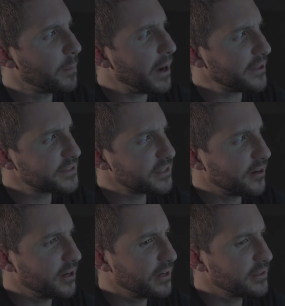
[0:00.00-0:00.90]
the maths
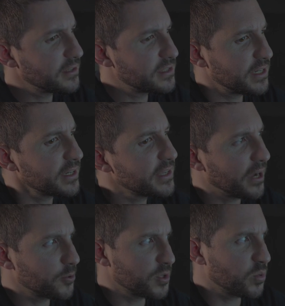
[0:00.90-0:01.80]
that I did,
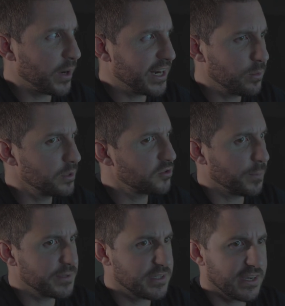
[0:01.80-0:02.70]
120 would
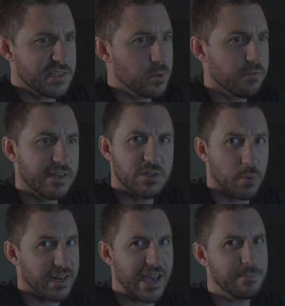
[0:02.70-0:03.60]
drop us down to around
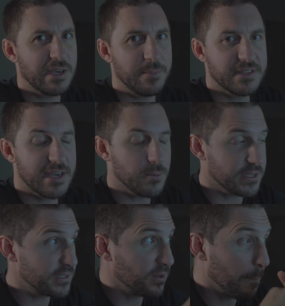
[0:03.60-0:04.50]
28 ppd,
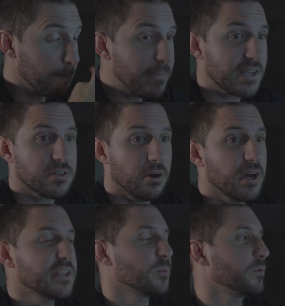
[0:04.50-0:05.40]
which is still much
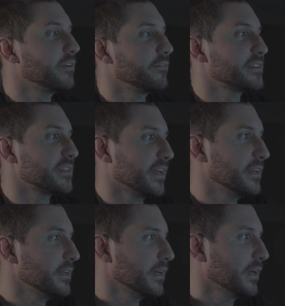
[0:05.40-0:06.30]
higher than we've ever
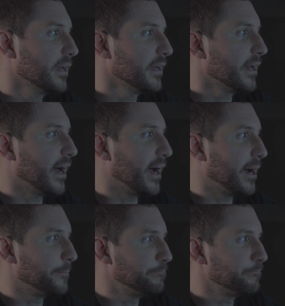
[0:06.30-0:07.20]
seen.
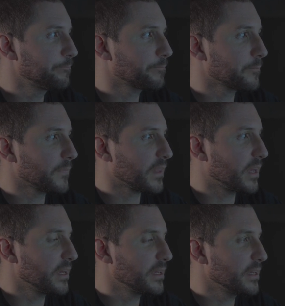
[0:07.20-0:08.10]

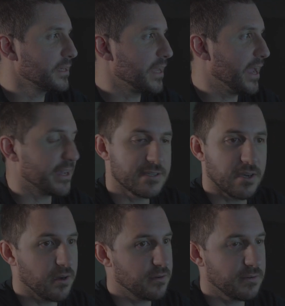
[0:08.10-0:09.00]
Yeah,
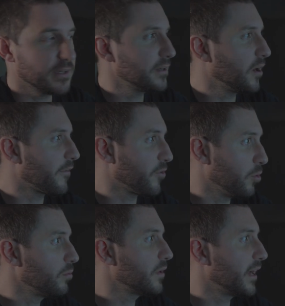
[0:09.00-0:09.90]
so
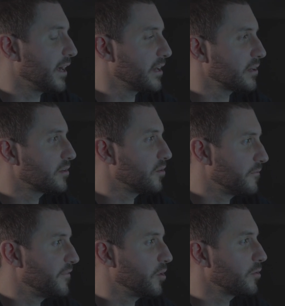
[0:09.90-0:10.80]
overall,
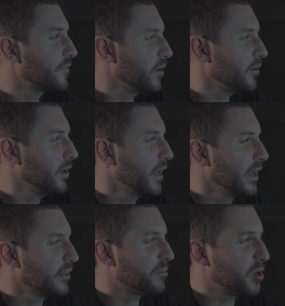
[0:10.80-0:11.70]
good field of view.
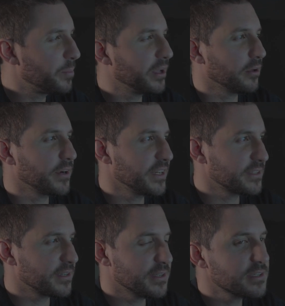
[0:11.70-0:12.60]
The pupillary
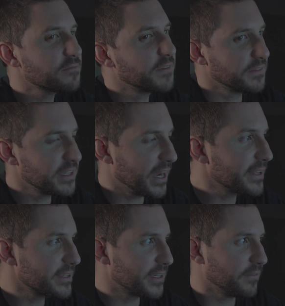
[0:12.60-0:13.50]
distance,
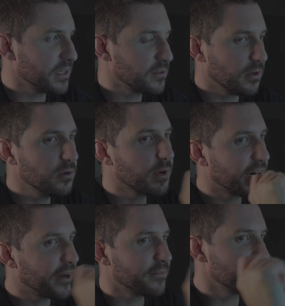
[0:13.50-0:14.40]
58 to 72. We're
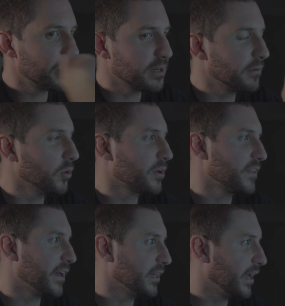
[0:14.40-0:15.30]
going to have a bit of a look
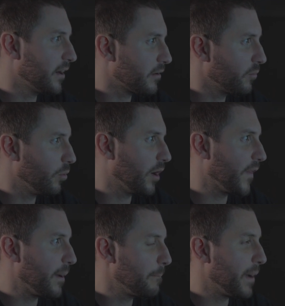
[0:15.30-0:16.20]
at that later and why
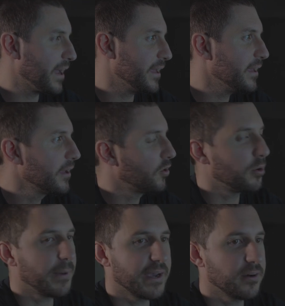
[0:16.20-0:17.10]
that may
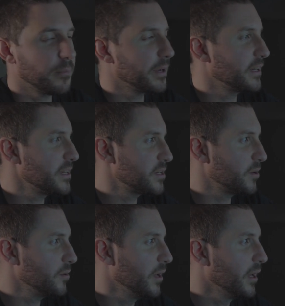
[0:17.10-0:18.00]
or may not be an
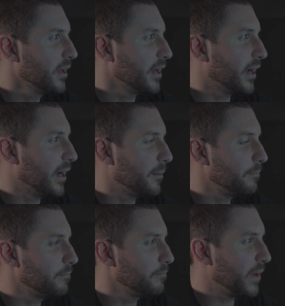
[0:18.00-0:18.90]
issue.
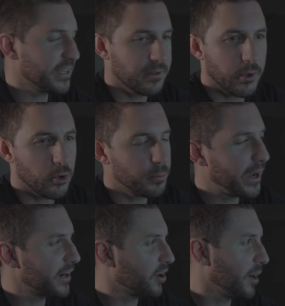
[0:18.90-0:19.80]
Manual or
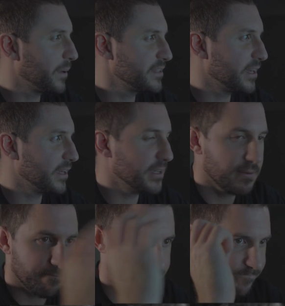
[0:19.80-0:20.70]
automatic IPD.
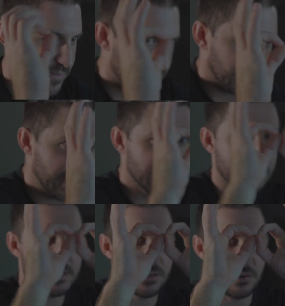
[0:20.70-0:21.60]
The
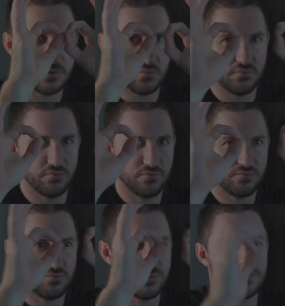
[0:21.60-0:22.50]
lenses go
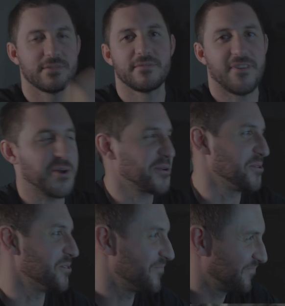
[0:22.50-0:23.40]
very
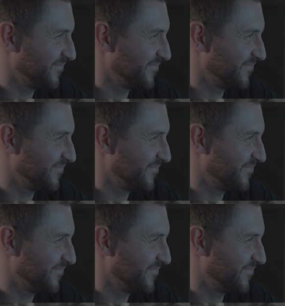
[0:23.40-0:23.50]
cool.